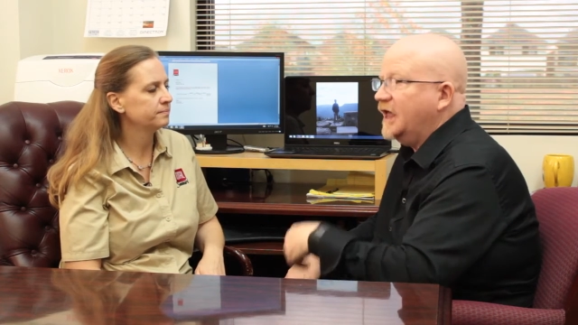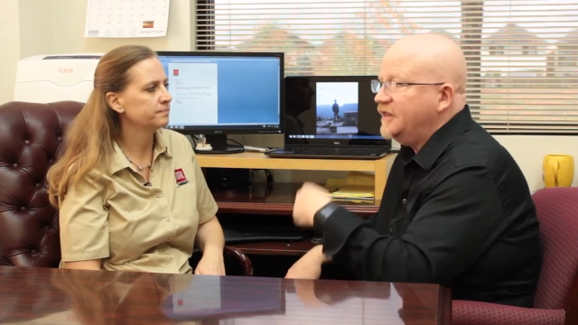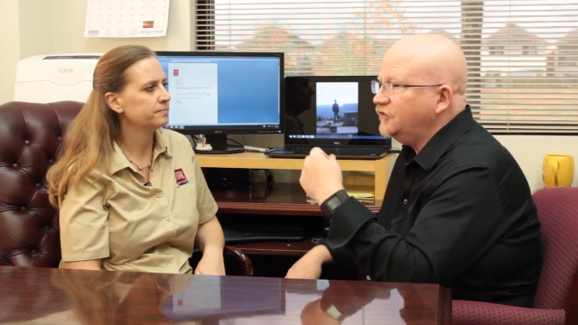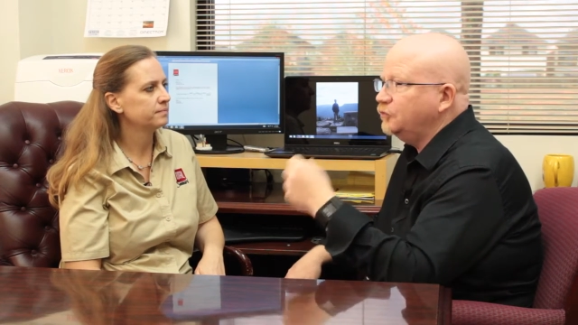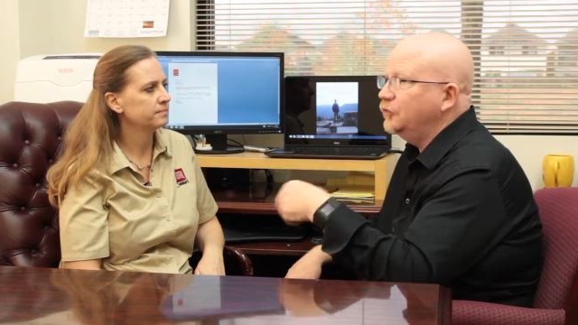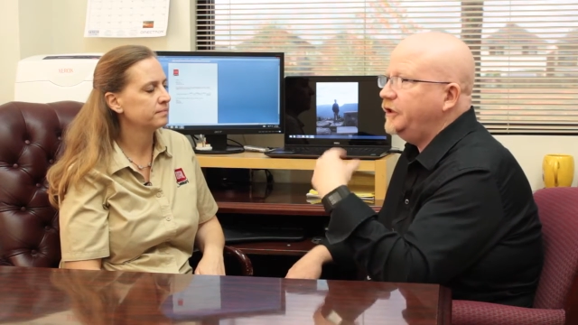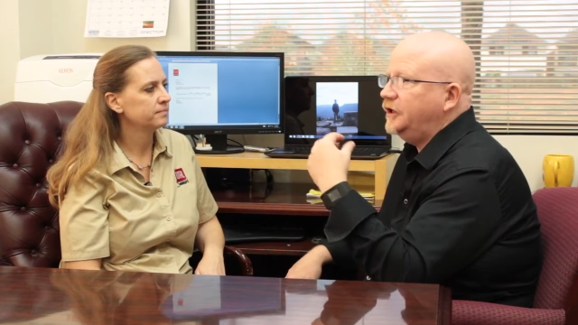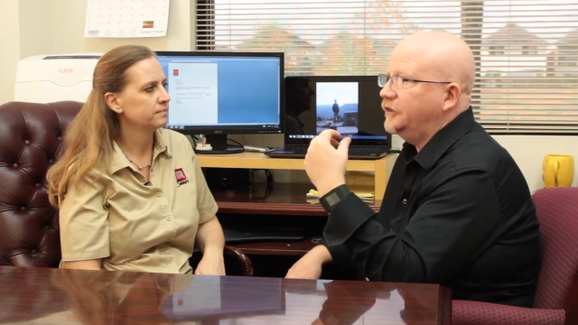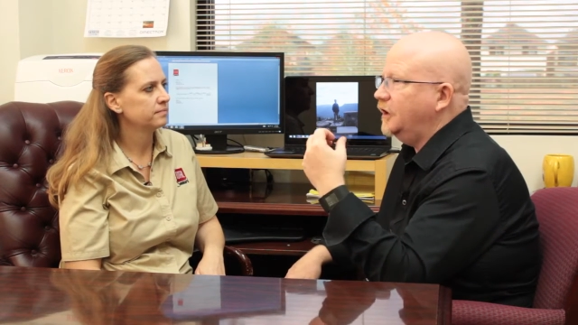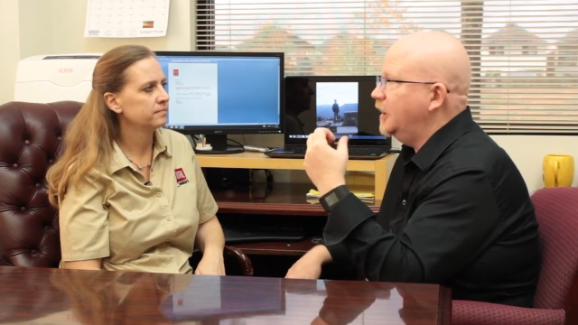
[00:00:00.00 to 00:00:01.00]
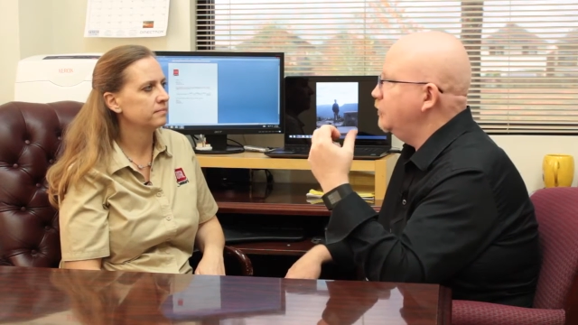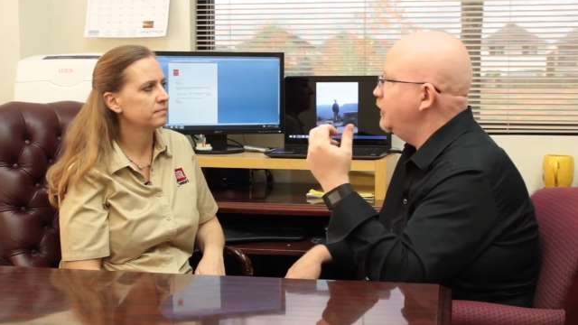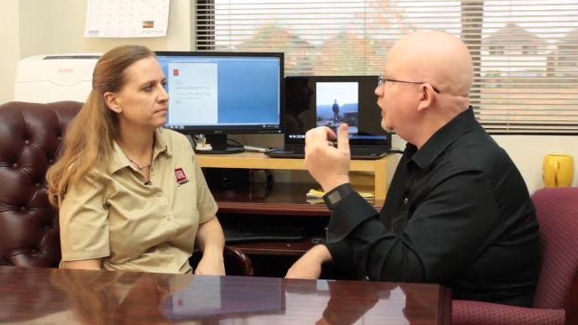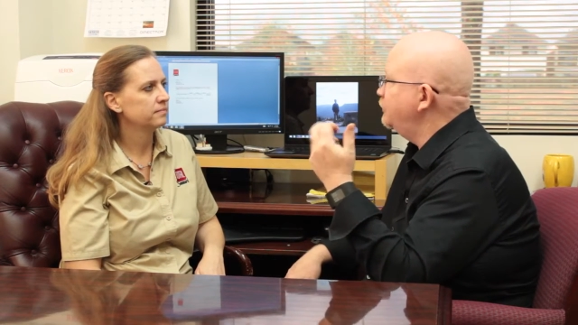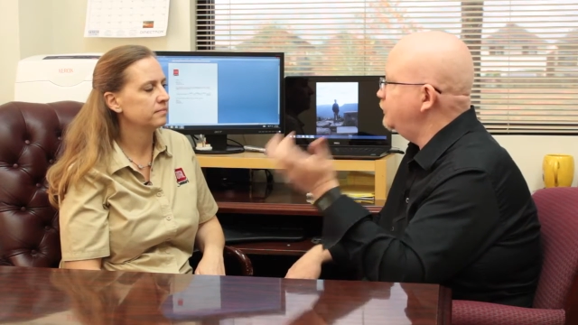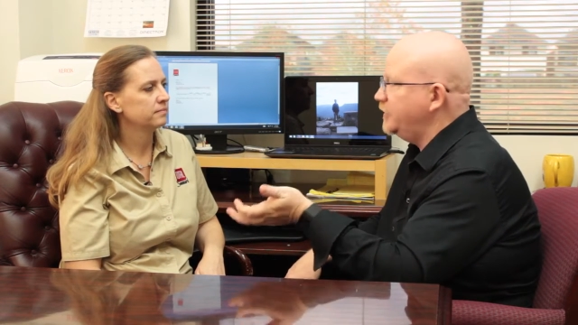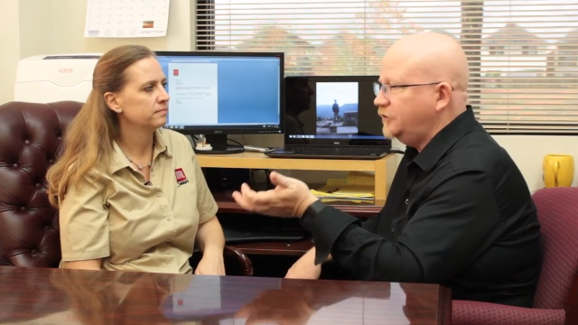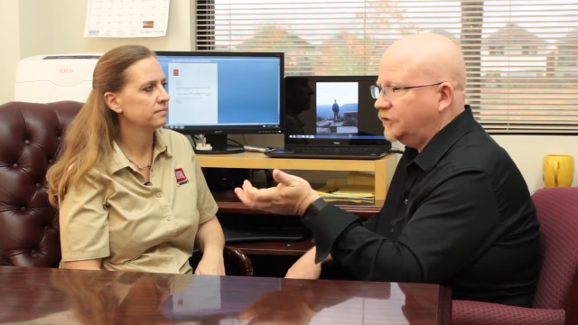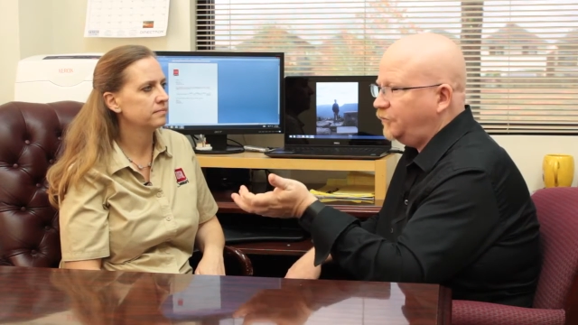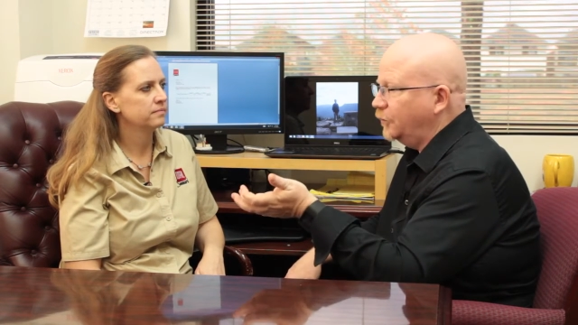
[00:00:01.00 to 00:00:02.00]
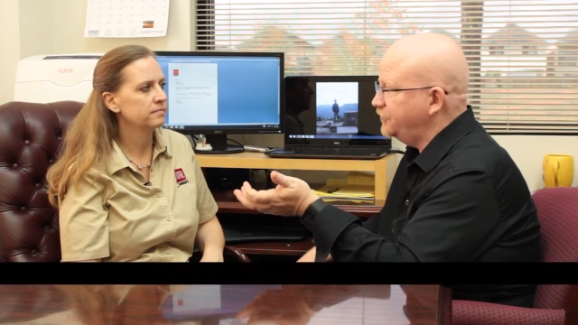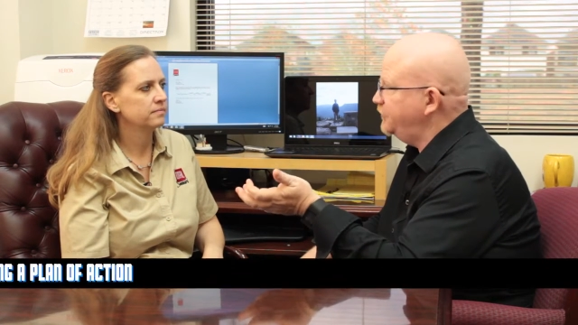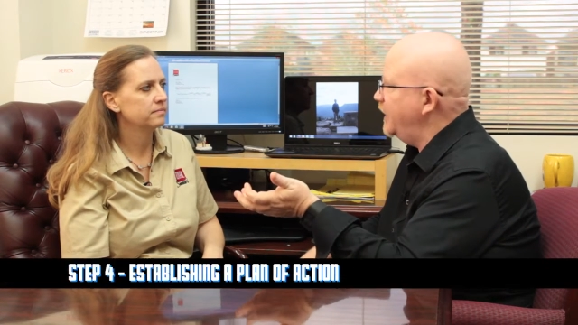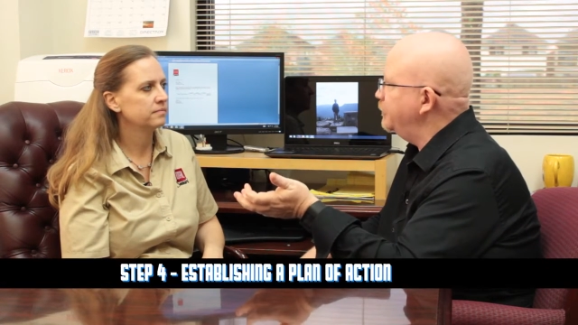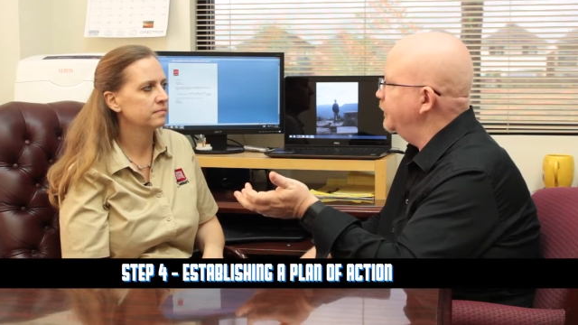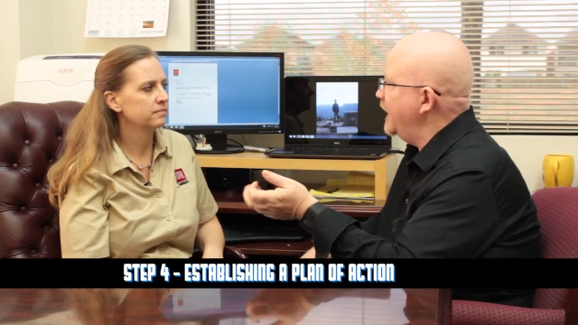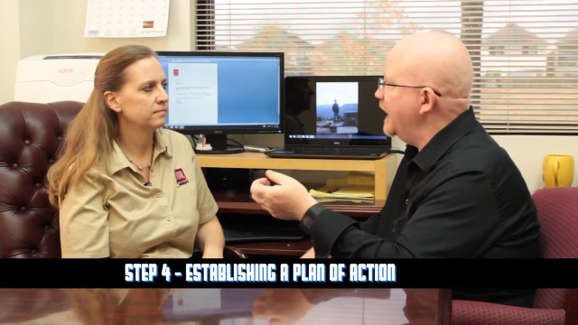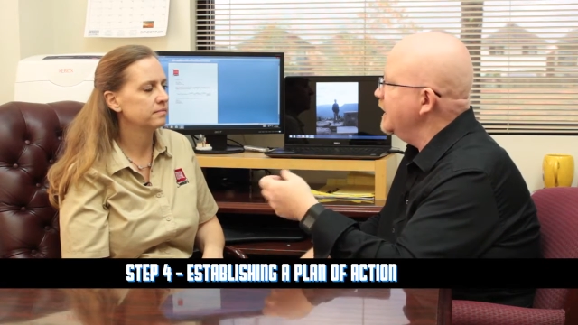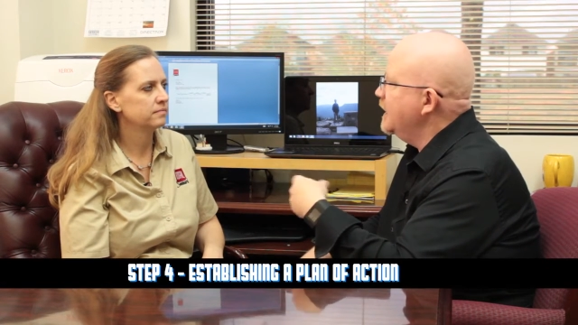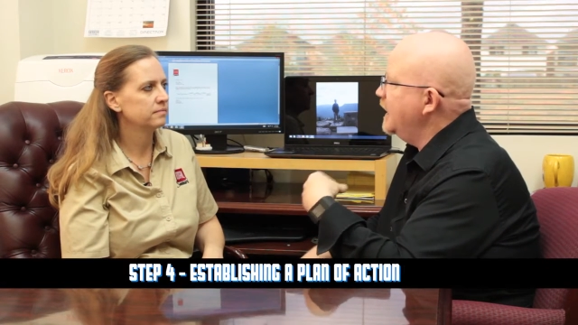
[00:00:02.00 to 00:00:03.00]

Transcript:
Speaker 1: and that's really, we go straight to the fourth step with that.